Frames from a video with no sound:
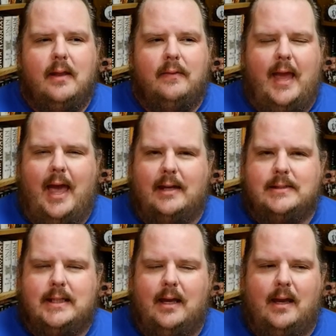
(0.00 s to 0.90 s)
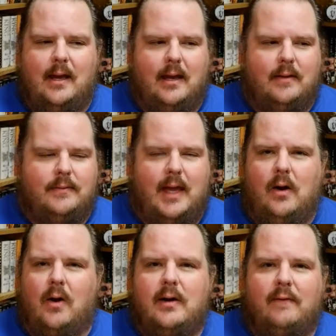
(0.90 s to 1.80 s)
that uh, that
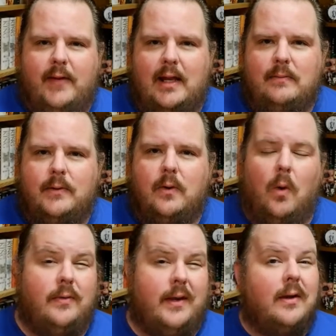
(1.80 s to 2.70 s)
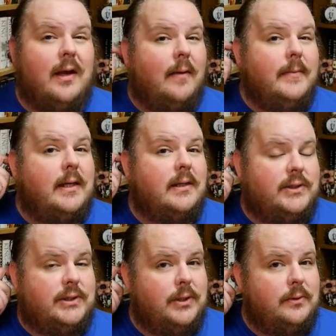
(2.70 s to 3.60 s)
aren't available or that are coming
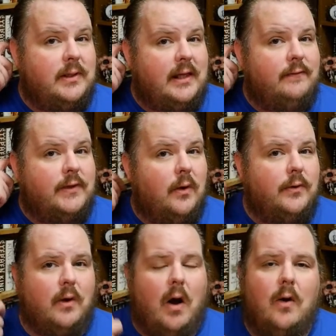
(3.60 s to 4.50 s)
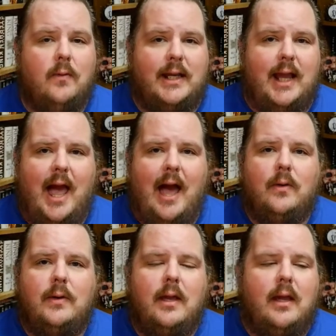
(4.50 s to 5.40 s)
soon, even though they're already
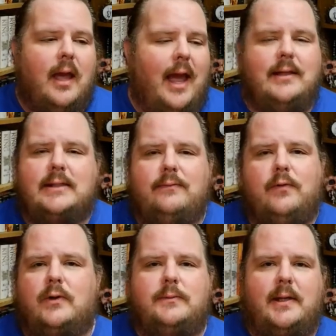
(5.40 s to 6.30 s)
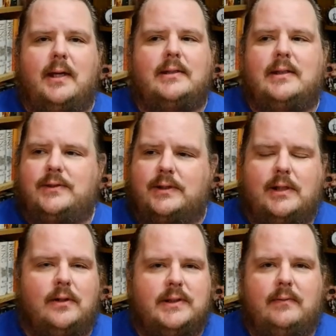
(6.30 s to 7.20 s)
out. And this is, of course, because there's
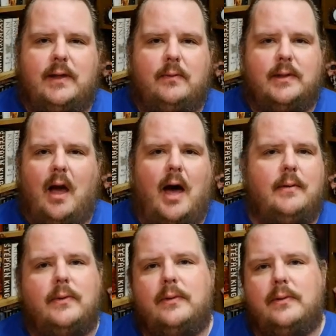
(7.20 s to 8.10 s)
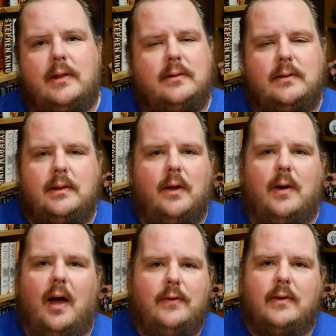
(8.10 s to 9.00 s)
exclusivity with Audible and you know
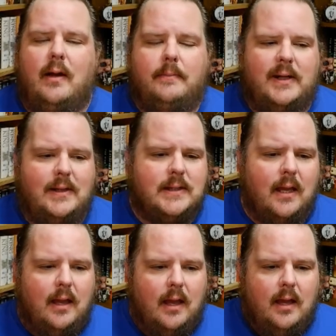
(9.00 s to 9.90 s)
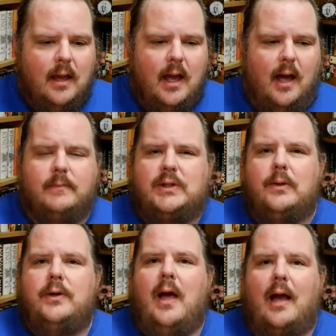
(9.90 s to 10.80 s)
other companies. Um, so
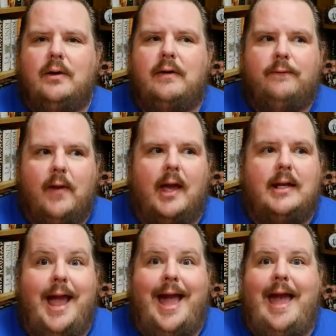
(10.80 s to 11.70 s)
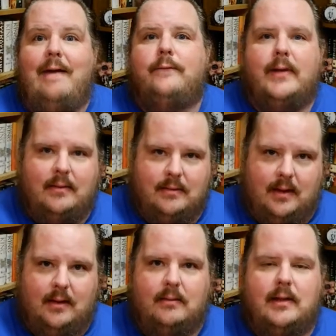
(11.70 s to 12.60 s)
you're not going to find
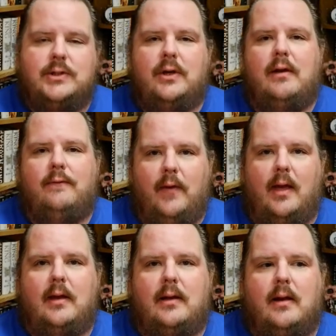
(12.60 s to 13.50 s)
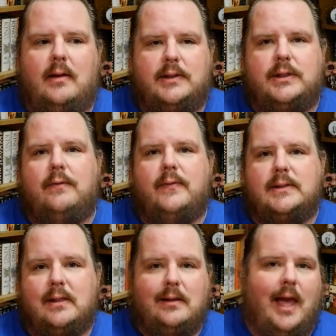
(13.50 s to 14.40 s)
everything that you're going to find on a
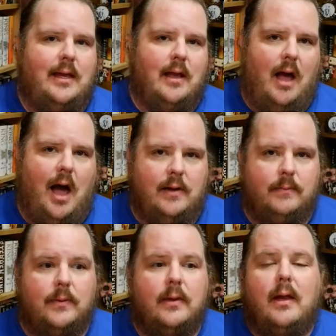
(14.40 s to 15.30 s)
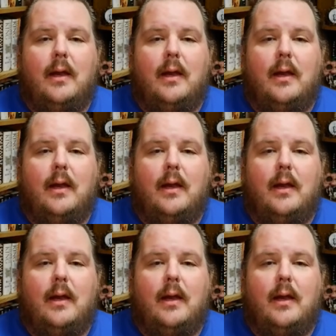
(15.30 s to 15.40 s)
service like Audible,